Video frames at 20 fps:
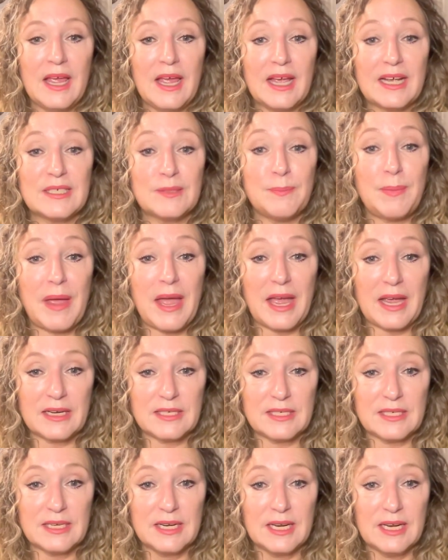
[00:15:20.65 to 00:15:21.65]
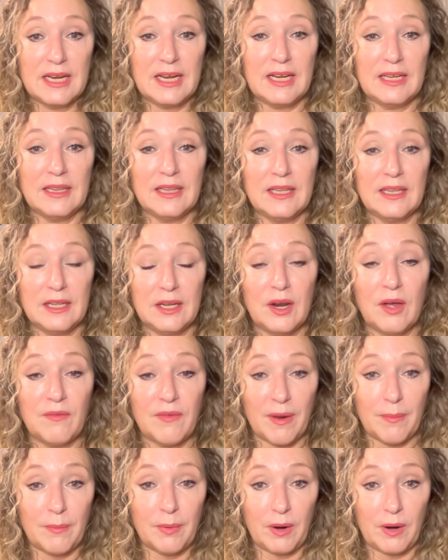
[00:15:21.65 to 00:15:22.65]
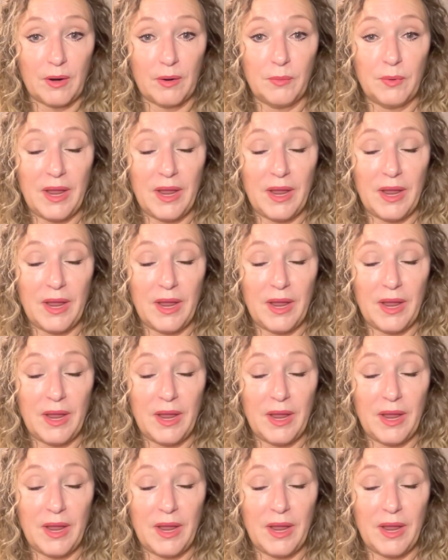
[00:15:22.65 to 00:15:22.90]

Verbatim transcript: expect in November.